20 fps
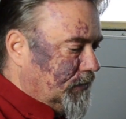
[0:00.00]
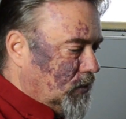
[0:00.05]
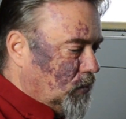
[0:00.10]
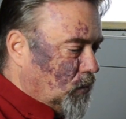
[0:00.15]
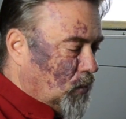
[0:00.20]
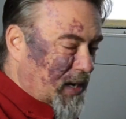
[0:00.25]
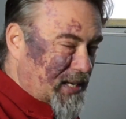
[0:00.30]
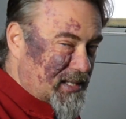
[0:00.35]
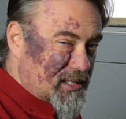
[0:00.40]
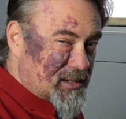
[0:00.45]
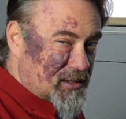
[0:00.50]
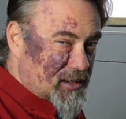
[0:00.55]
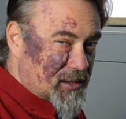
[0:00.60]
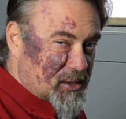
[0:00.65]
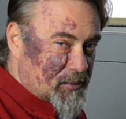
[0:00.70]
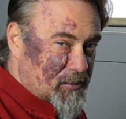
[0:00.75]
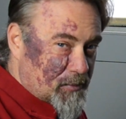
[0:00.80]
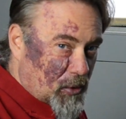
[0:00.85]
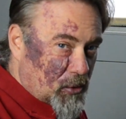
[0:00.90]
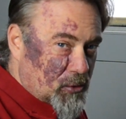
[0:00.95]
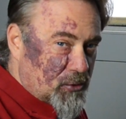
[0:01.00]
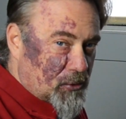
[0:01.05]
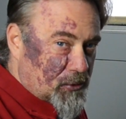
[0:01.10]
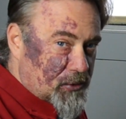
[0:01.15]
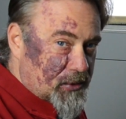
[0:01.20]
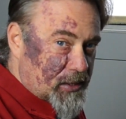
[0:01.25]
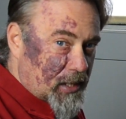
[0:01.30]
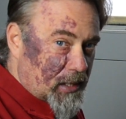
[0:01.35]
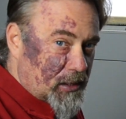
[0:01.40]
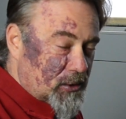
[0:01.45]
waste disposal
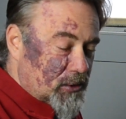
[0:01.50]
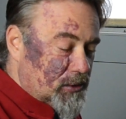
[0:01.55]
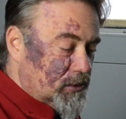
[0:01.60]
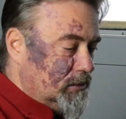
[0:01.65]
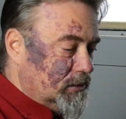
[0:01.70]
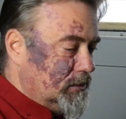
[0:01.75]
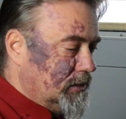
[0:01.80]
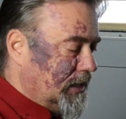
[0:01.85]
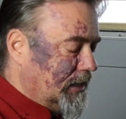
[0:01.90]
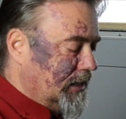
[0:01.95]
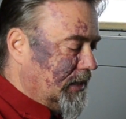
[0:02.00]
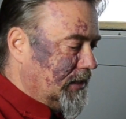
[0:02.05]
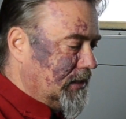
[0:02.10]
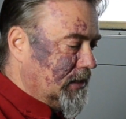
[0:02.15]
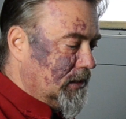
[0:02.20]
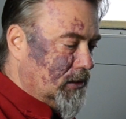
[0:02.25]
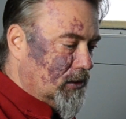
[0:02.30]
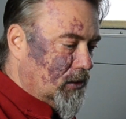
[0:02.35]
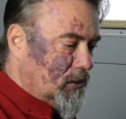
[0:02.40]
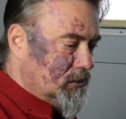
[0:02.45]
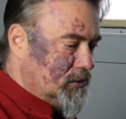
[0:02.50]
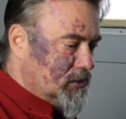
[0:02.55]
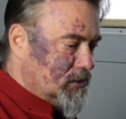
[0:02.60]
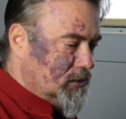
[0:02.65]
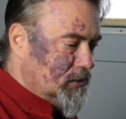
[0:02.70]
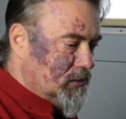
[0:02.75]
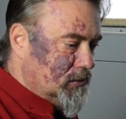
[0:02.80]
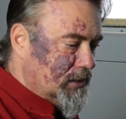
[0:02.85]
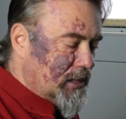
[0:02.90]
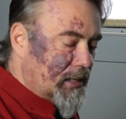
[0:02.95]
station that I can go
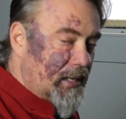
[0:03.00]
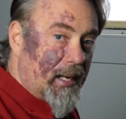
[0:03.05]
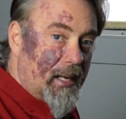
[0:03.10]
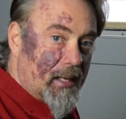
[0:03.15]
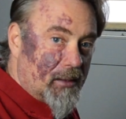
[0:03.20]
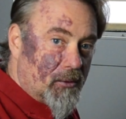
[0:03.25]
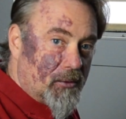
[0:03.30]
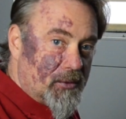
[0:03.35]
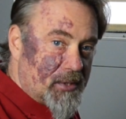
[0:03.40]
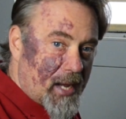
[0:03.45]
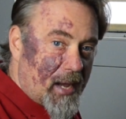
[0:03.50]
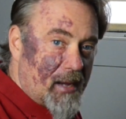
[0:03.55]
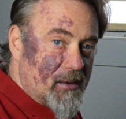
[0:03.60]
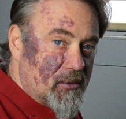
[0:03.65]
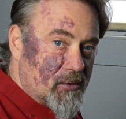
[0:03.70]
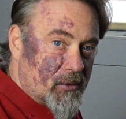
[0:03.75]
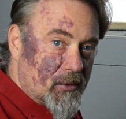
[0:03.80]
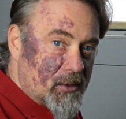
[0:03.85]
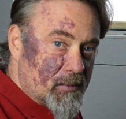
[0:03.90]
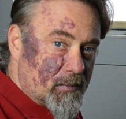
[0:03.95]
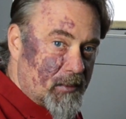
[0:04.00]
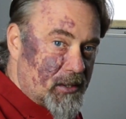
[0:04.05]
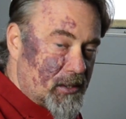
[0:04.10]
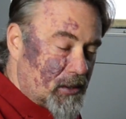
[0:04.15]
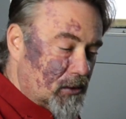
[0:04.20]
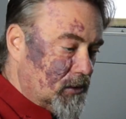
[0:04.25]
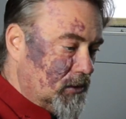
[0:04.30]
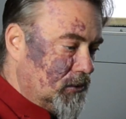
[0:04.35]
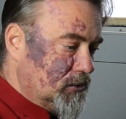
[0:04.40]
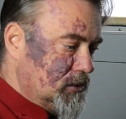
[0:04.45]
to that handles hazardous
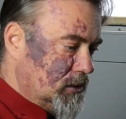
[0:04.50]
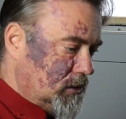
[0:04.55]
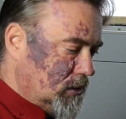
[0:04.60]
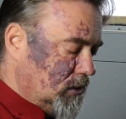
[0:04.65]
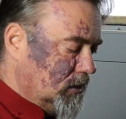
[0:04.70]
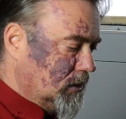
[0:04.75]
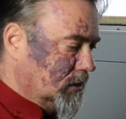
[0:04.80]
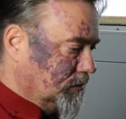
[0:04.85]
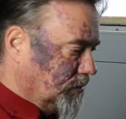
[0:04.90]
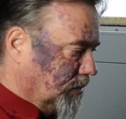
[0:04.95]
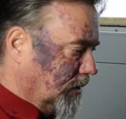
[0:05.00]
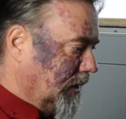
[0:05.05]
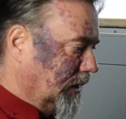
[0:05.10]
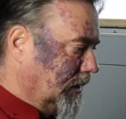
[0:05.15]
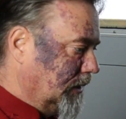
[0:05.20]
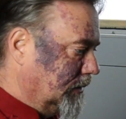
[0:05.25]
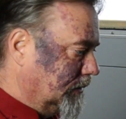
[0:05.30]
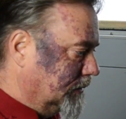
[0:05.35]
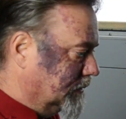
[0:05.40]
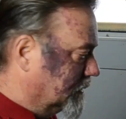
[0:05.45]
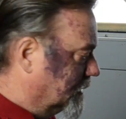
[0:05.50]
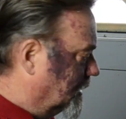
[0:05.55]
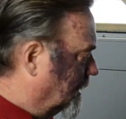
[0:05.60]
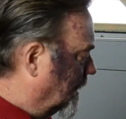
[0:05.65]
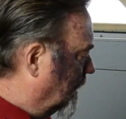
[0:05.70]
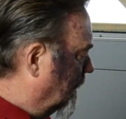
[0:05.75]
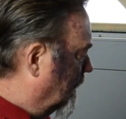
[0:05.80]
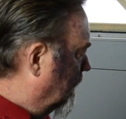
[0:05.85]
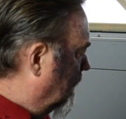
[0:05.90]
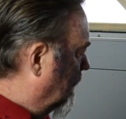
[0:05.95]
materials, and you can bring it, and
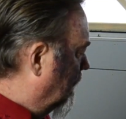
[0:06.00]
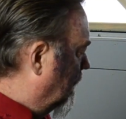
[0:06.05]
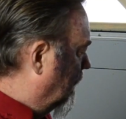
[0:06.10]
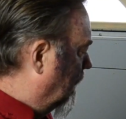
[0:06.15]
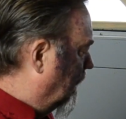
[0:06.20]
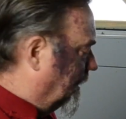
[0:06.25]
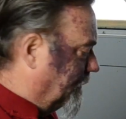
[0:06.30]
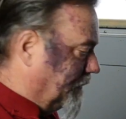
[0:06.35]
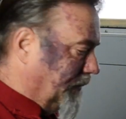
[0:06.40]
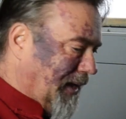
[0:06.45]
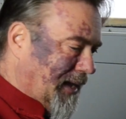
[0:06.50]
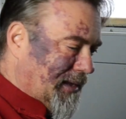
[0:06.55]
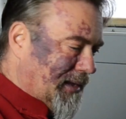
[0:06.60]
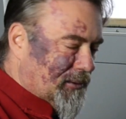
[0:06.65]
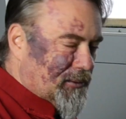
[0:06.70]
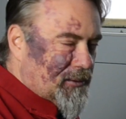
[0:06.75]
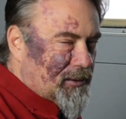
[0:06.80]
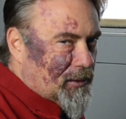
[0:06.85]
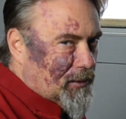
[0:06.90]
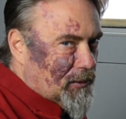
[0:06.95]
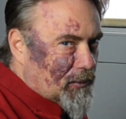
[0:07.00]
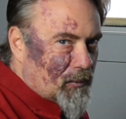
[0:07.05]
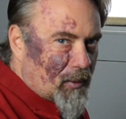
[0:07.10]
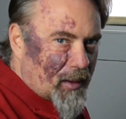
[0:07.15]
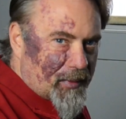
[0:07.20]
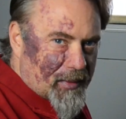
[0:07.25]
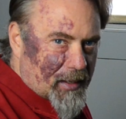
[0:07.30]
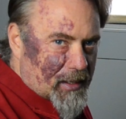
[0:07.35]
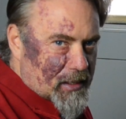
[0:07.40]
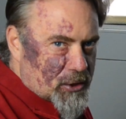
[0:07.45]
I don't know
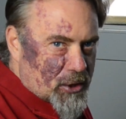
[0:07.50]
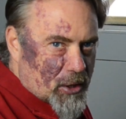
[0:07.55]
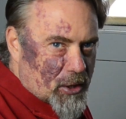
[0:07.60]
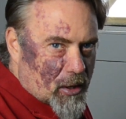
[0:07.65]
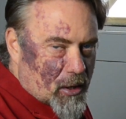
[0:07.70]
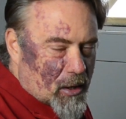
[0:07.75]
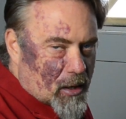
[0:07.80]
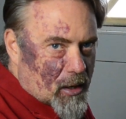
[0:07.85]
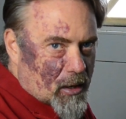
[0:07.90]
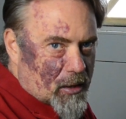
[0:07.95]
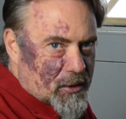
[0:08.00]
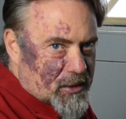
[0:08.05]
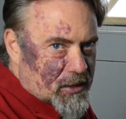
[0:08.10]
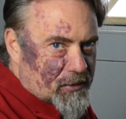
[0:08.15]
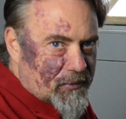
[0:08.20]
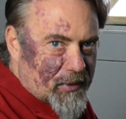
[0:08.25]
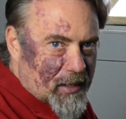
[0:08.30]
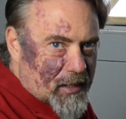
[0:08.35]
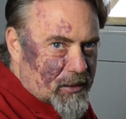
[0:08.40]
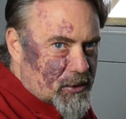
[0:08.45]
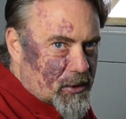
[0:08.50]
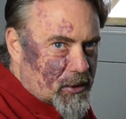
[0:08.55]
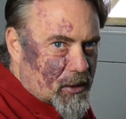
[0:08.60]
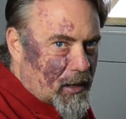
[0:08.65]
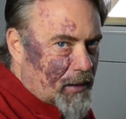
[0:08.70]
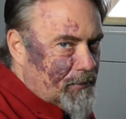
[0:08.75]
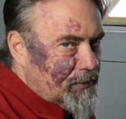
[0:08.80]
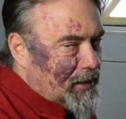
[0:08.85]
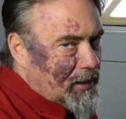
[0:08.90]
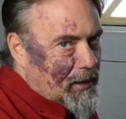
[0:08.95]
what they charge, if they
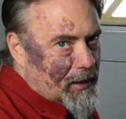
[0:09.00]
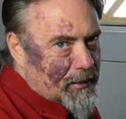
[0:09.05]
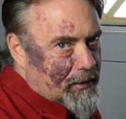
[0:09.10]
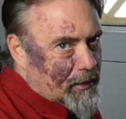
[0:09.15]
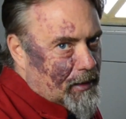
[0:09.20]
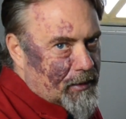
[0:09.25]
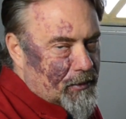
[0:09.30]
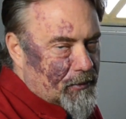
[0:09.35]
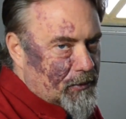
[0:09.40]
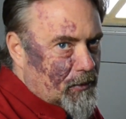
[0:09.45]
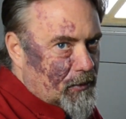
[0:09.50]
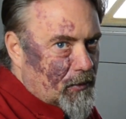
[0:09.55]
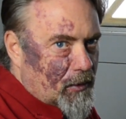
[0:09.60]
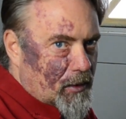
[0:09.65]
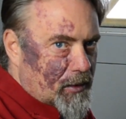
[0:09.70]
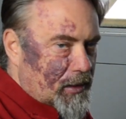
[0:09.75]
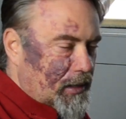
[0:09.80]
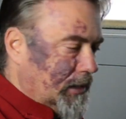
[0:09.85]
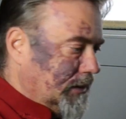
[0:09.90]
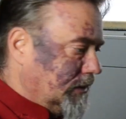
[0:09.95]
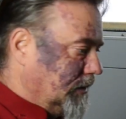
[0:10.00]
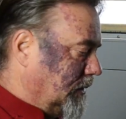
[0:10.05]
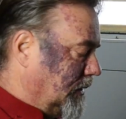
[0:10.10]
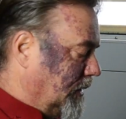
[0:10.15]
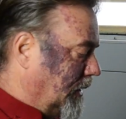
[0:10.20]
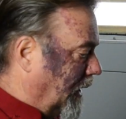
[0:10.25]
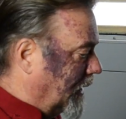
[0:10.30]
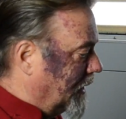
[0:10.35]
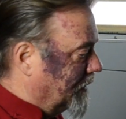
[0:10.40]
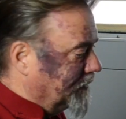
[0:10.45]
charge, I don't know all that.
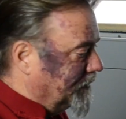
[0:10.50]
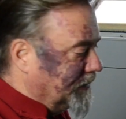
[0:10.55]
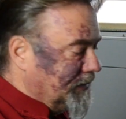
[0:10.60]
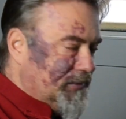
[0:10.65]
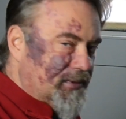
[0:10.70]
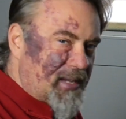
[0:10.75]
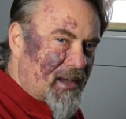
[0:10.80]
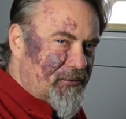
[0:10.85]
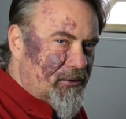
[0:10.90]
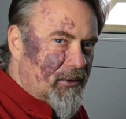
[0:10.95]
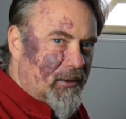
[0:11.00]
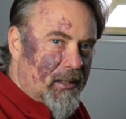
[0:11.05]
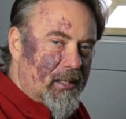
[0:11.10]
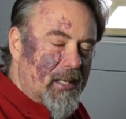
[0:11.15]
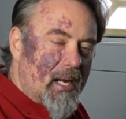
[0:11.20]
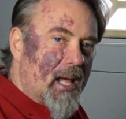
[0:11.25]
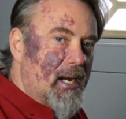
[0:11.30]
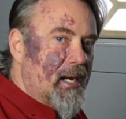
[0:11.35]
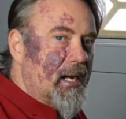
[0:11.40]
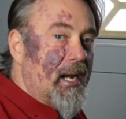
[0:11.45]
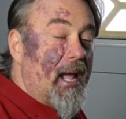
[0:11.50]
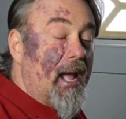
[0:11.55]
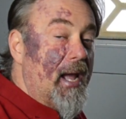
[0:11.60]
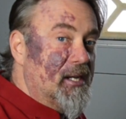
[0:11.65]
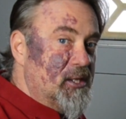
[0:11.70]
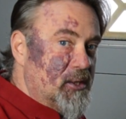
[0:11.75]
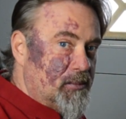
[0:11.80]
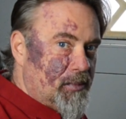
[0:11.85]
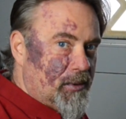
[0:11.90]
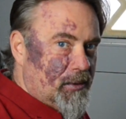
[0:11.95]
I am definitely not an
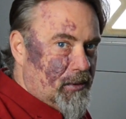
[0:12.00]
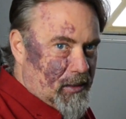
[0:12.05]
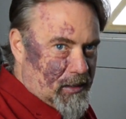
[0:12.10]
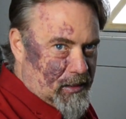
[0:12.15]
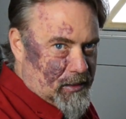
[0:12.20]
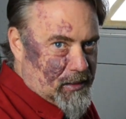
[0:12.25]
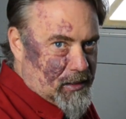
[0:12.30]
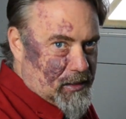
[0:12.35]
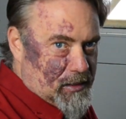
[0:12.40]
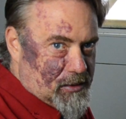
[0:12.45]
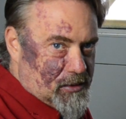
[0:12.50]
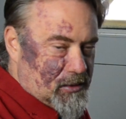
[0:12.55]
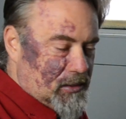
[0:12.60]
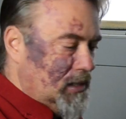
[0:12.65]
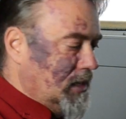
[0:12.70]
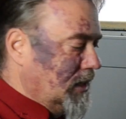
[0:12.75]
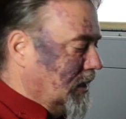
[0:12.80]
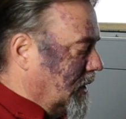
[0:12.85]
expert in this.